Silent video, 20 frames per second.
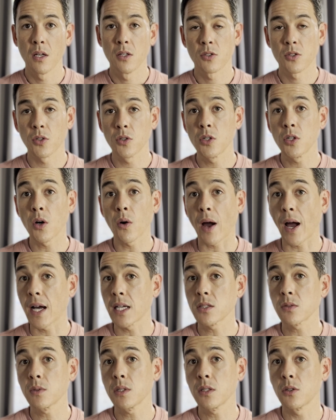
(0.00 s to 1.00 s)
So, you know,
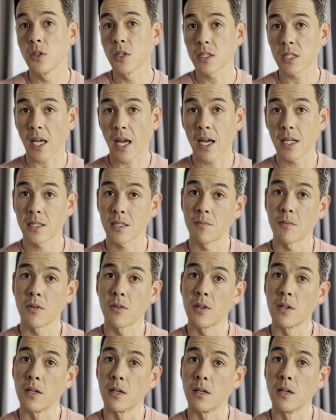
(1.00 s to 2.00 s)
as we looked at some of
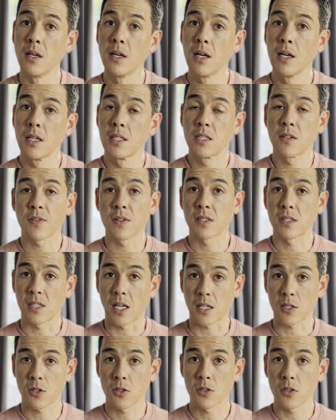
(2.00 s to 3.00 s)
the different
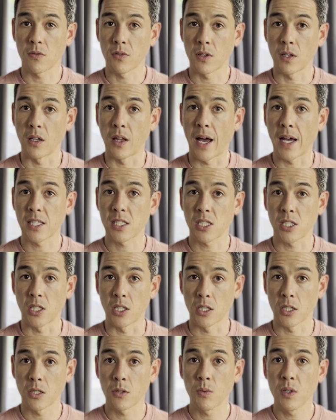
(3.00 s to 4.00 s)
sectors over the last
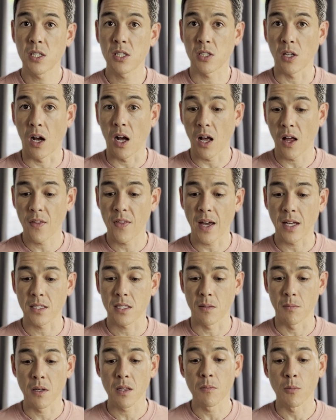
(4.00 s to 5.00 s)
year, we saw that
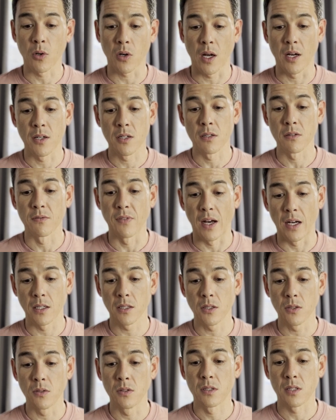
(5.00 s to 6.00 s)
some of the more
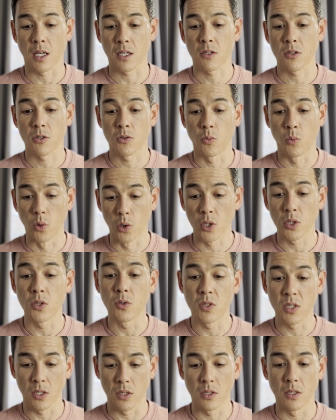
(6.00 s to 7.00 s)
undervalued sectors were
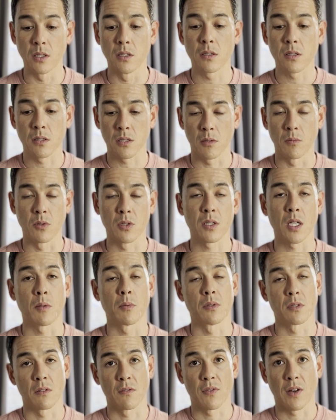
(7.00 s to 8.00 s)
utilities, consumer
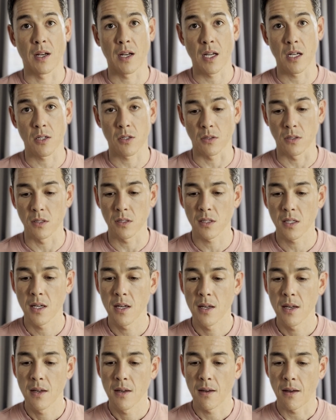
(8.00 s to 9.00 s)
staples, and financials.
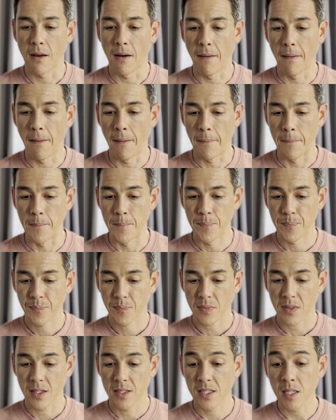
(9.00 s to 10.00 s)
Um,
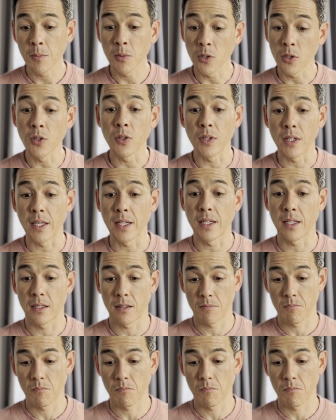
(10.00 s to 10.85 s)
similarly,